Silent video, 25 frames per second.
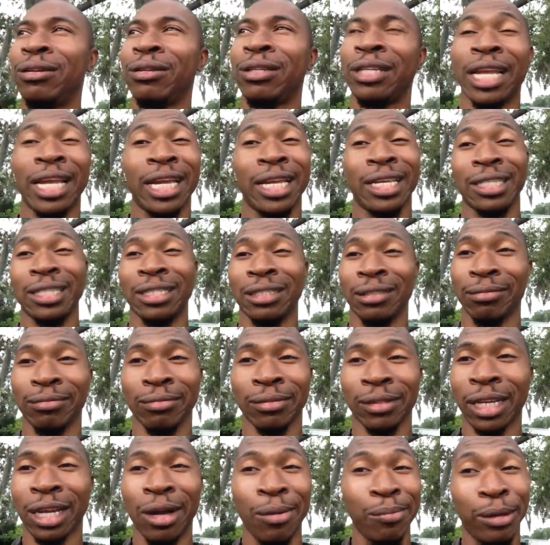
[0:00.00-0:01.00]
things,
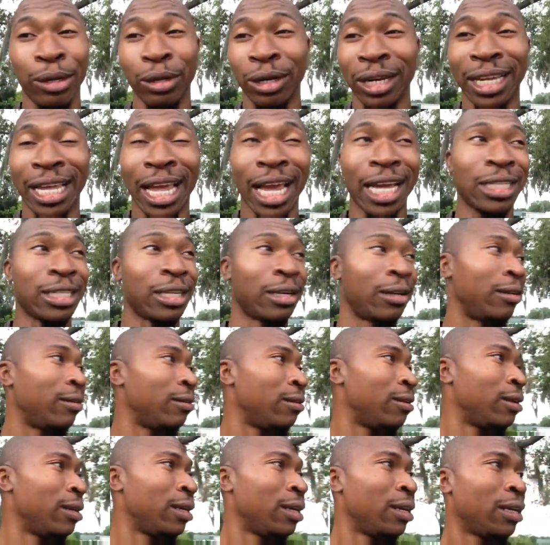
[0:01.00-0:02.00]
communication,
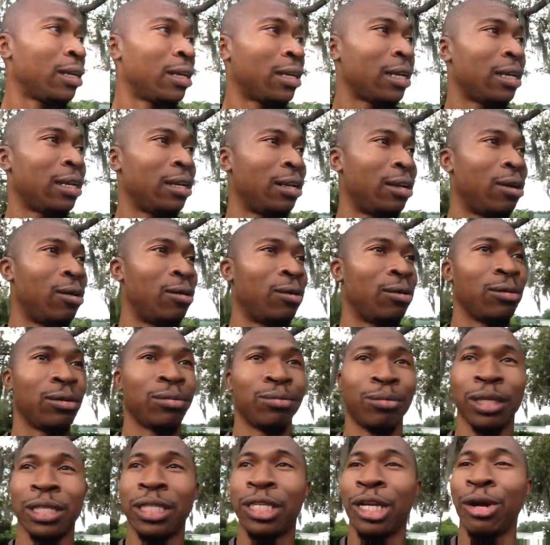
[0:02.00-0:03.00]

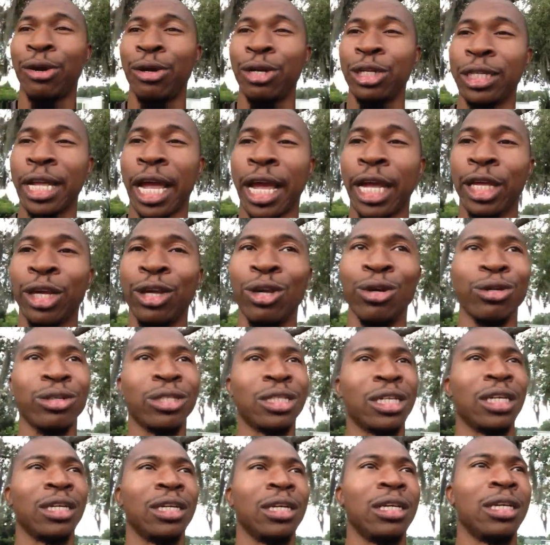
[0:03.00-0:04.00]
materials they use
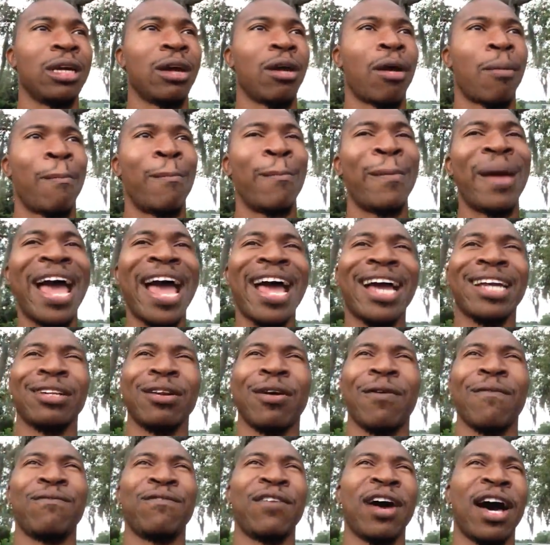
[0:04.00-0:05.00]
to
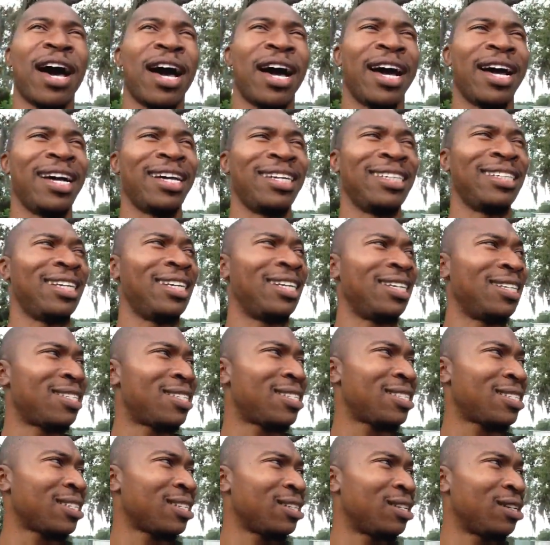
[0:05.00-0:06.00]
magnify
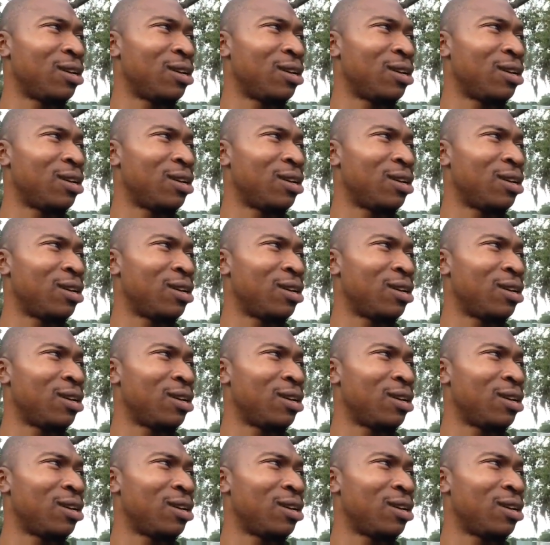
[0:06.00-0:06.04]
this,